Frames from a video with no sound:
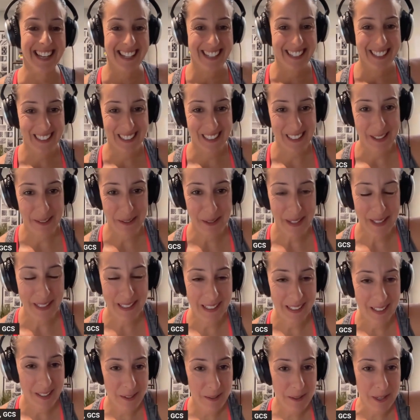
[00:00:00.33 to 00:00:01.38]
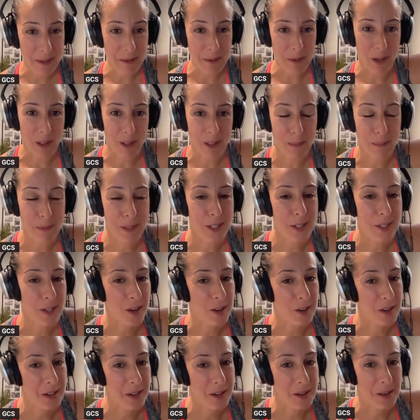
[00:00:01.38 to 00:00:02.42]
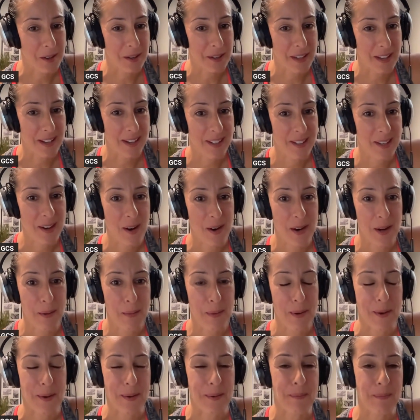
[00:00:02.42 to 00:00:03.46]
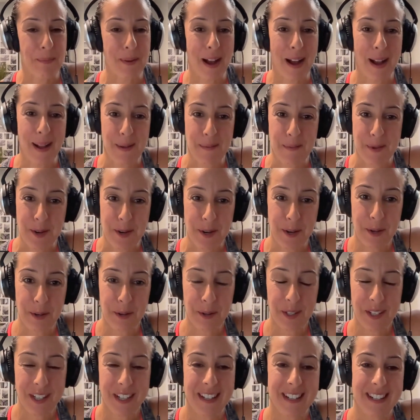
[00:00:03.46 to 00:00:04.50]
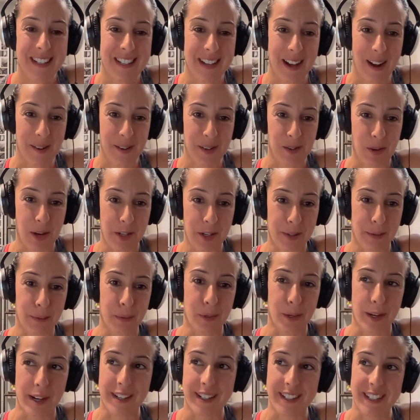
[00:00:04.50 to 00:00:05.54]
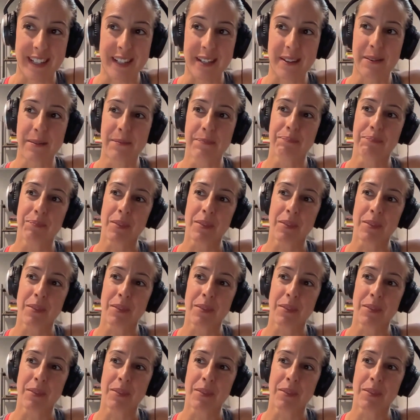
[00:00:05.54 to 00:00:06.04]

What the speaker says: Hello, hello, and welcome to Talking All Things Cardiopulm. I am your host, Dr. Rachel Barisi.